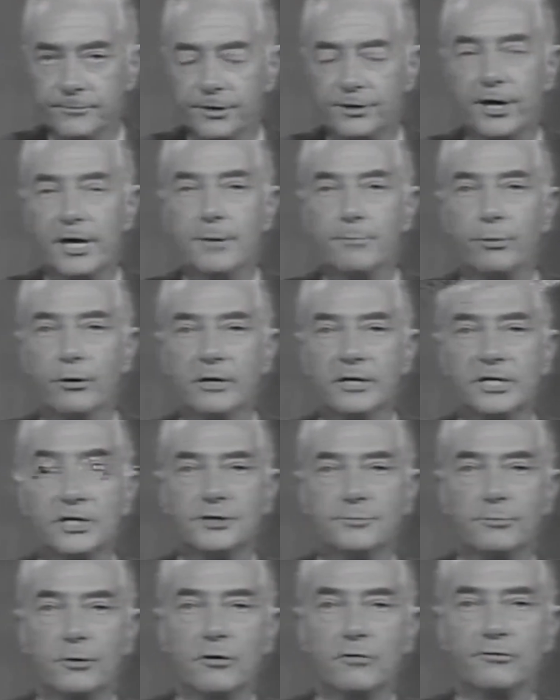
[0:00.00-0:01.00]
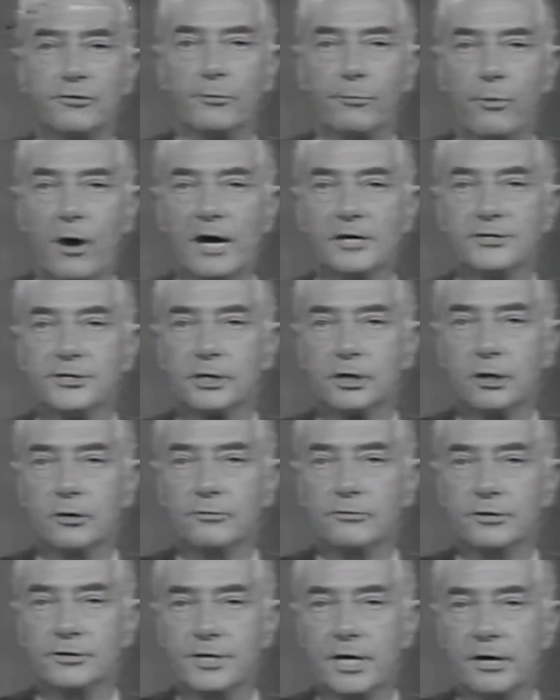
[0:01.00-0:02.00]
Today, police moved to
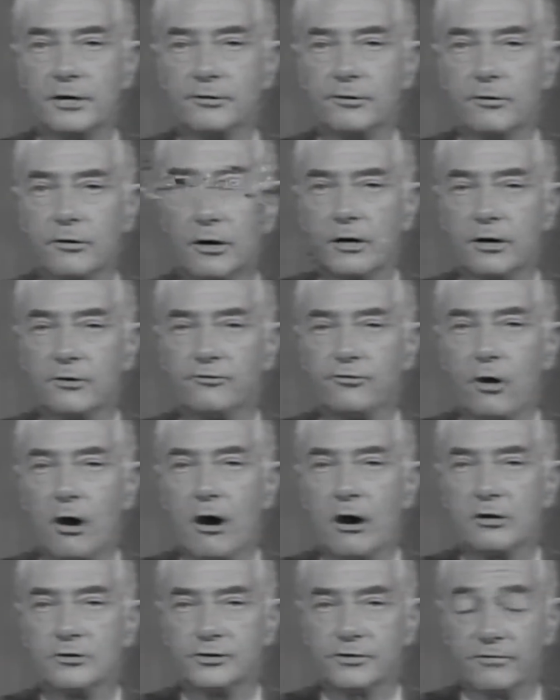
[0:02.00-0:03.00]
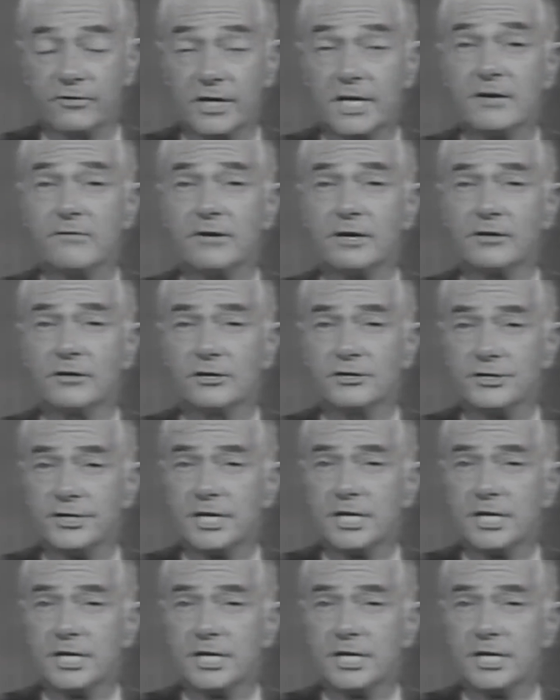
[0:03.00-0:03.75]
prosecute the senator on a charge of leaving the